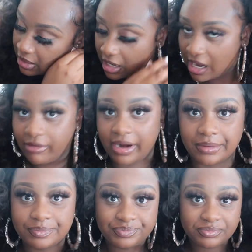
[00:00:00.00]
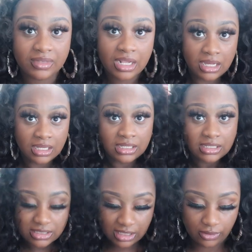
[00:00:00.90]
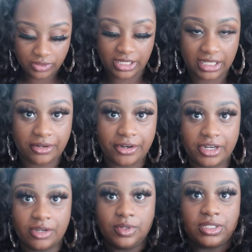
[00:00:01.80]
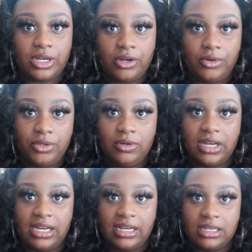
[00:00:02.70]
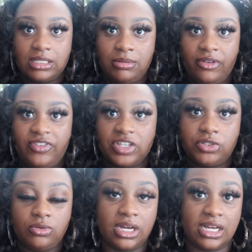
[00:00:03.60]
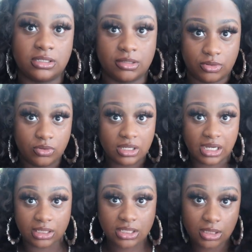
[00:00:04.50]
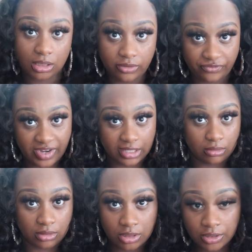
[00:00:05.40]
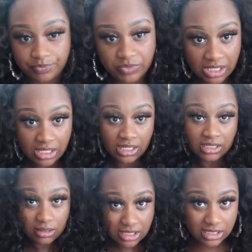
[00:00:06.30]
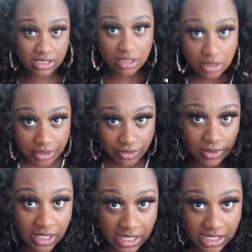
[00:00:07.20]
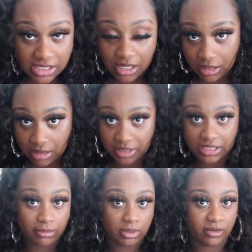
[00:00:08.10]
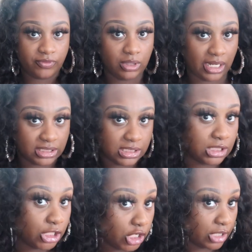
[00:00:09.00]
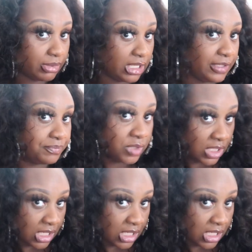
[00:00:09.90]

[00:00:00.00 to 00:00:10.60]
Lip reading: Alright, so the ghetto girl earrings are on, you guys. Let me fix you guys up so you can kind of see the look, final look. So this is the look, you guys. Y'all comment down below if you like this look on me.